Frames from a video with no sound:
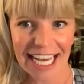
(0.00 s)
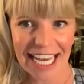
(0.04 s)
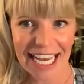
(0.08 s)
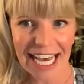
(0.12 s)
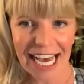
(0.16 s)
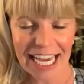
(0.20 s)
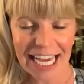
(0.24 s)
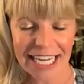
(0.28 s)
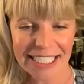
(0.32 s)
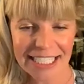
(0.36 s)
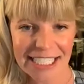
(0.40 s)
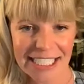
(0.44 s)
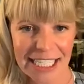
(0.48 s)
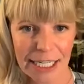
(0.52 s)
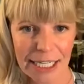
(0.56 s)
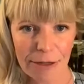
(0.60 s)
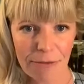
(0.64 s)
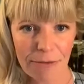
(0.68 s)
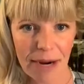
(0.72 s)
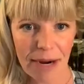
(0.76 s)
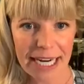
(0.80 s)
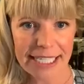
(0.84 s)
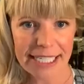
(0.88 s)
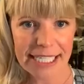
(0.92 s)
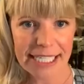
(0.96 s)
I did
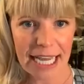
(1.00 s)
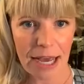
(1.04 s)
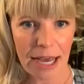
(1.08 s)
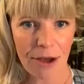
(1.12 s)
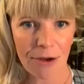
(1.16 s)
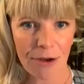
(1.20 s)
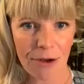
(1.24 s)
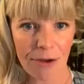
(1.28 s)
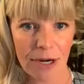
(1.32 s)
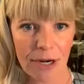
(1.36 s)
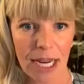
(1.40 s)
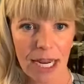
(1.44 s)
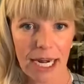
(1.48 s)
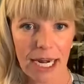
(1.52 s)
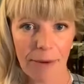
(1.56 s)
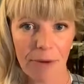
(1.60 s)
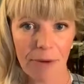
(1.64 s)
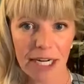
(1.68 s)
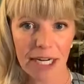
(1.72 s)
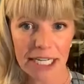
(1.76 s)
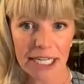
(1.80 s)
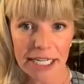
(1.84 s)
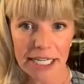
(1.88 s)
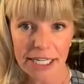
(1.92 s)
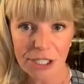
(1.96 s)
write down, and I
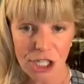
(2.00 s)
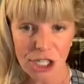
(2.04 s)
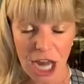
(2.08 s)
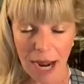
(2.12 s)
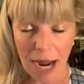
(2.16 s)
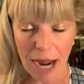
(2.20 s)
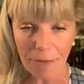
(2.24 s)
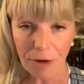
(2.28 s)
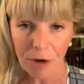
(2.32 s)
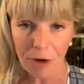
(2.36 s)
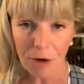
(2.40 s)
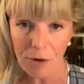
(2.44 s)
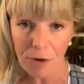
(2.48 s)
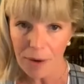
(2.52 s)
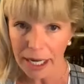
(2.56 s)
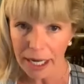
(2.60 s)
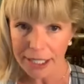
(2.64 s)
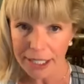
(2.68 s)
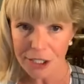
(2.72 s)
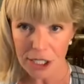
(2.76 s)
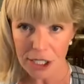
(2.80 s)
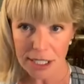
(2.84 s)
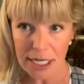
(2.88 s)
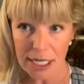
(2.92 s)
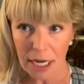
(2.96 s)
wanted to chat real quick,
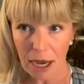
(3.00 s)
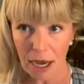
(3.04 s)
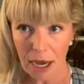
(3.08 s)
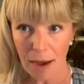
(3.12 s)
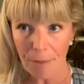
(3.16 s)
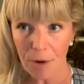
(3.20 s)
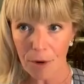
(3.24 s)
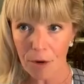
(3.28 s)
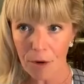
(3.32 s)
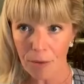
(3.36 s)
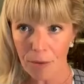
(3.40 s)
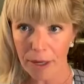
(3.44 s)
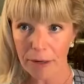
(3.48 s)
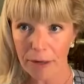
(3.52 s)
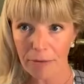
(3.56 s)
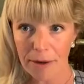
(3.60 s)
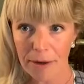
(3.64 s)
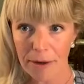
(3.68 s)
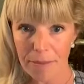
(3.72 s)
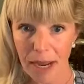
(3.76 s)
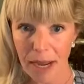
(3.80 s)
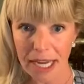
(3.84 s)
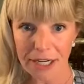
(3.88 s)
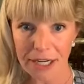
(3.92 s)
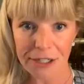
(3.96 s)
just a couple quick
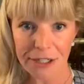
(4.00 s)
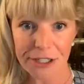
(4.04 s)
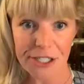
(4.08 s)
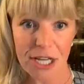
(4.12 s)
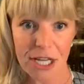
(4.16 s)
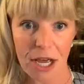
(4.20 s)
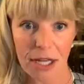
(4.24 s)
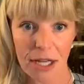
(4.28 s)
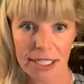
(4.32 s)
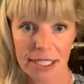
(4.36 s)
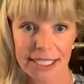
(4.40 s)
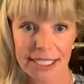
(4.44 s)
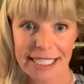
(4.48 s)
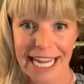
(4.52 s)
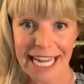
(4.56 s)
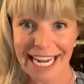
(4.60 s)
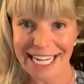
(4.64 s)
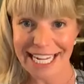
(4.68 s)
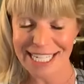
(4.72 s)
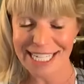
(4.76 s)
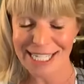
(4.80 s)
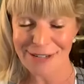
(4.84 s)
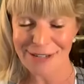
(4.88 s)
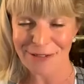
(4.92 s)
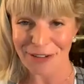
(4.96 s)
reminders on
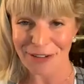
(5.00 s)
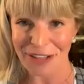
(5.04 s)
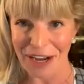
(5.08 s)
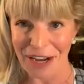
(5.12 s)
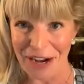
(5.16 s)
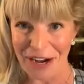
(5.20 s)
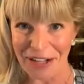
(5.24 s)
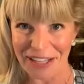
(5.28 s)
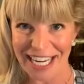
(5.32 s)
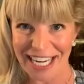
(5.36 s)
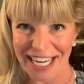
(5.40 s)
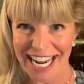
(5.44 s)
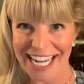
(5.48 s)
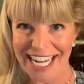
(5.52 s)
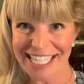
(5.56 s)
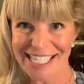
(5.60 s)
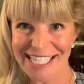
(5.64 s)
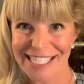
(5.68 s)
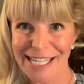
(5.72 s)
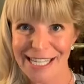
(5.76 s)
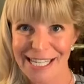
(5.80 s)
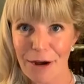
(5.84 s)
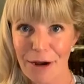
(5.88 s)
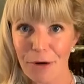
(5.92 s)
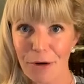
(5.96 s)
dates for the
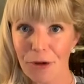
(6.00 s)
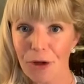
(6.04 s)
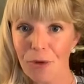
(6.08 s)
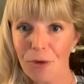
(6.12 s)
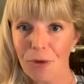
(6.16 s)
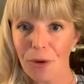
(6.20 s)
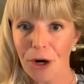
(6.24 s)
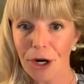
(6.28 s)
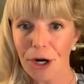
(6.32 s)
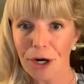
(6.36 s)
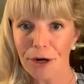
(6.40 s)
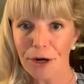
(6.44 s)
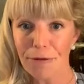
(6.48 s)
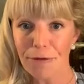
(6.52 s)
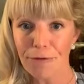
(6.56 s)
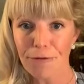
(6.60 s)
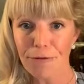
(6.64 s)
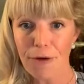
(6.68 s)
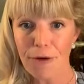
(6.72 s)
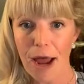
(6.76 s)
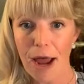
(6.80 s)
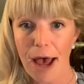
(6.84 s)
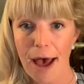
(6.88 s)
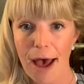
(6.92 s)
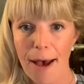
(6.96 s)
holidays. So you heard
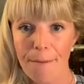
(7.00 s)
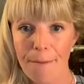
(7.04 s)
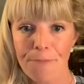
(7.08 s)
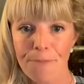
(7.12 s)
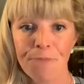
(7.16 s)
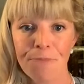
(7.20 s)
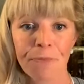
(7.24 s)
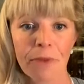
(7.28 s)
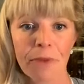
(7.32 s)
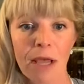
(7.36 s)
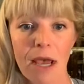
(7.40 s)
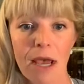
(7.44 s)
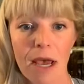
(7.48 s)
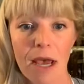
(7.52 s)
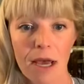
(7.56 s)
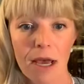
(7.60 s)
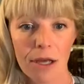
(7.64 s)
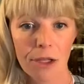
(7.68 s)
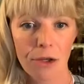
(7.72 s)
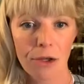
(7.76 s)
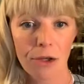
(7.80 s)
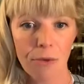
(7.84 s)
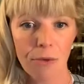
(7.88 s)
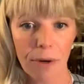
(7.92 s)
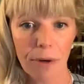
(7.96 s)
from
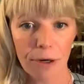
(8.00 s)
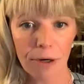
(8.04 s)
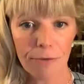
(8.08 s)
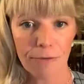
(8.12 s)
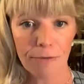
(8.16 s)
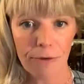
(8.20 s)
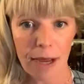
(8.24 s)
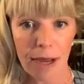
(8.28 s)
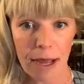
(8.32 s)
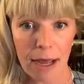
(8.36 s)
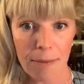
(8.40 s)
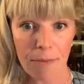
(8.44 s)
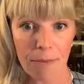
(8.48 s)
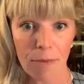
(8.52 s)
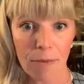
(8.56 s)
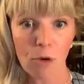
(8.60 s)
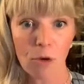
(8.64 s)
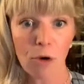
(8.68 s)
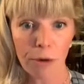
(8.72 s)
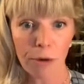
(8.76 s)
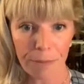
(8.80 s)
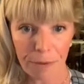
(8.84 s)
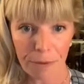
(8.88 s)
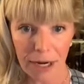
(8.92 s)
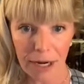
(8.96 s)

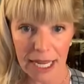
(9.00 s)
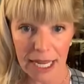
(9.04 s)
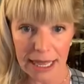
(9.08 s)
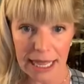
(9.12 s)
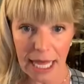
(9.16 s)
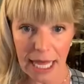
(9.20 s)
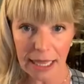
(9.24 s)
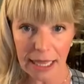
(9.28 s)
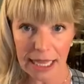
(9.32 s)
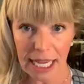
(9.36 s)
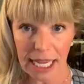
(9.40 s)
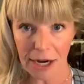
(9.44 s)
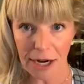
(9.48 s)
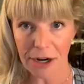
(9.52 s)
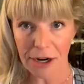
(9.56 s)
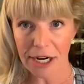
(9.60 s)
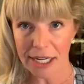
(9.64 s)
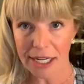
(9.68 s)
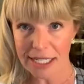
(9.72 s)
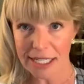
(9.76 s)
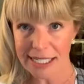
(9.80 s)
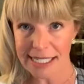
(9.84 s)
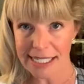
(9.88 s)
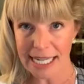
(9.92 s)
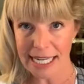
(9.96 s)
corporate that they are
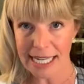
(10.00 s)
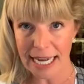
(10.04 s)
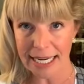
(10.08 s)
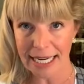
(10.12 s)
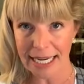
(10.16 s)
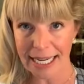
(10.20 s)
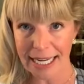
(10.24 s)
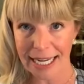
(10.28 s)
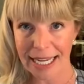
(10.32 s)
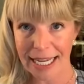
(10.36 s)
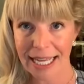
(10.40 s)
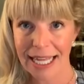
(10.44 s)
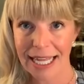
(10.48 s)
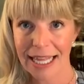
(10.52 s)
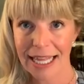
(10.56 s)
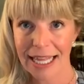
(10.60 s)
extending